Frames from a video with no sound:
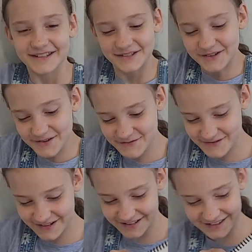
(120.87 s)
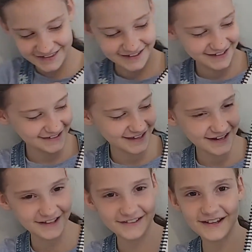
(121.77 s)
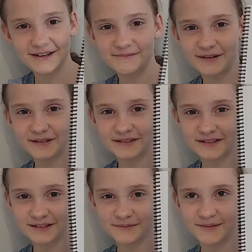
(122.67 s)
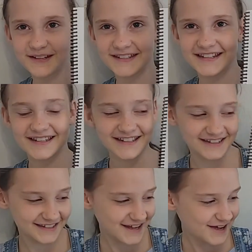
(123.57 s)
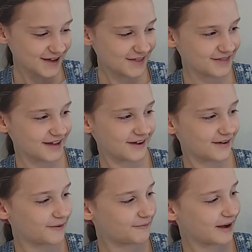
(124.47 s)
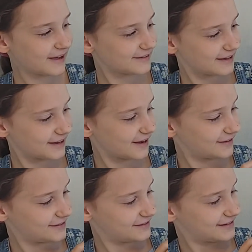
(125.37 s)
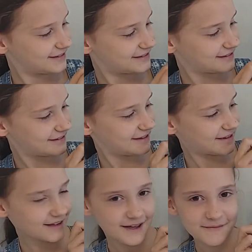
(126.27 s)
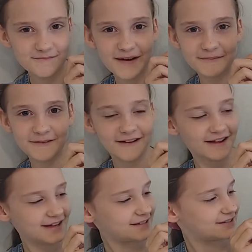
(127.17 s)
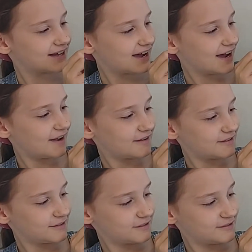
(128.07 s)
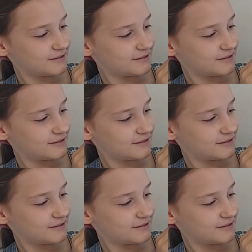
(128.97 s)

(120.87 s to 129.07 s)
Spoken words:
So one of the things that I like about this page is that I like how you get to like memorize how to